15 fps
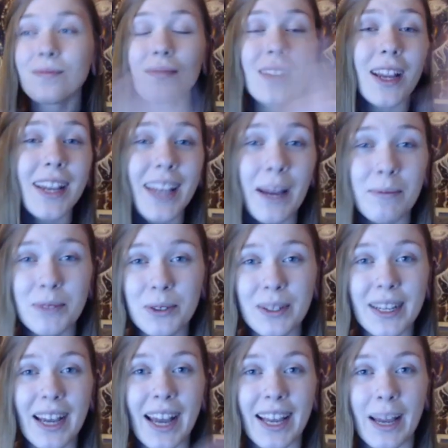I kept
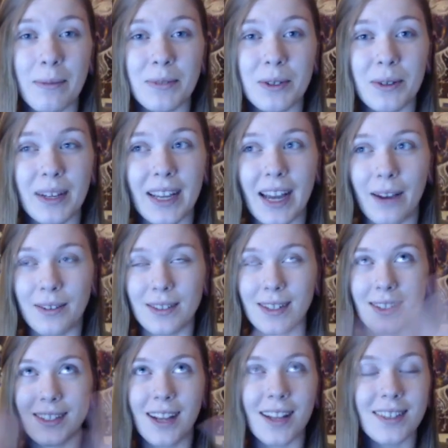doing it. I was
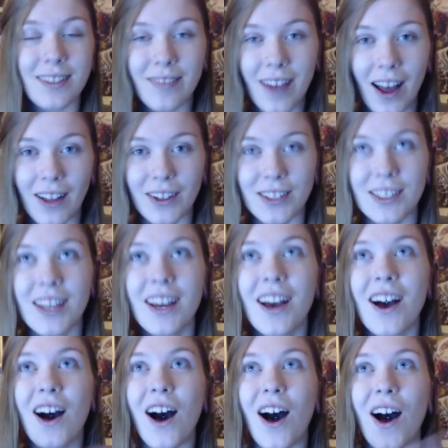seeing tons of colors
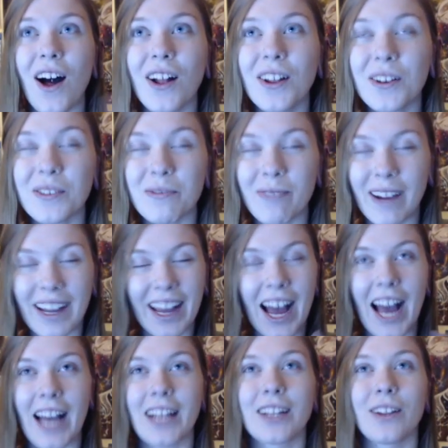all over my
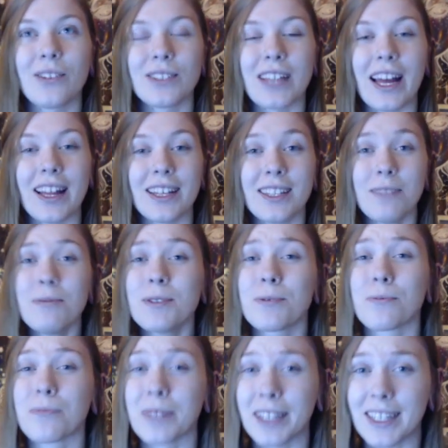closed eyelids. It was
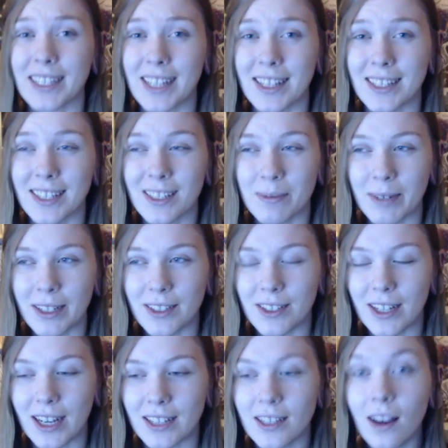a really intense experience,
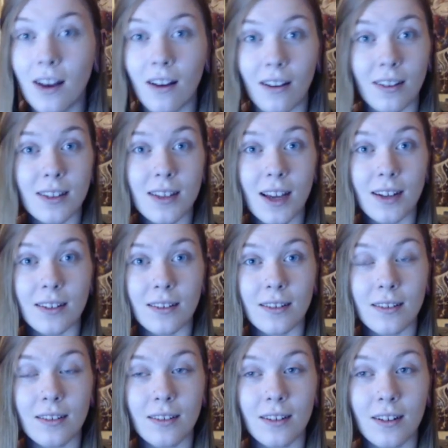you guys. All of a sudden,
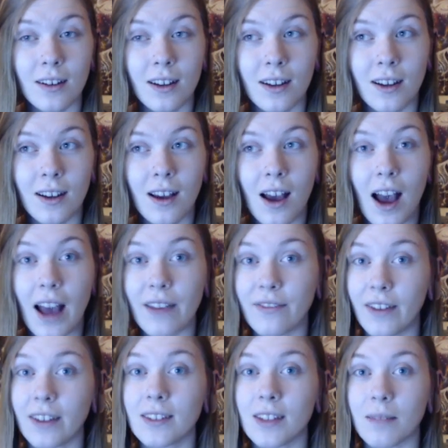I
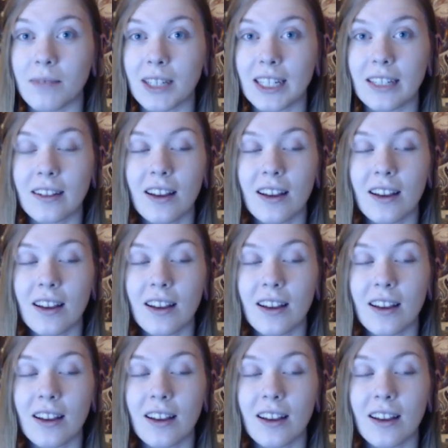felt something.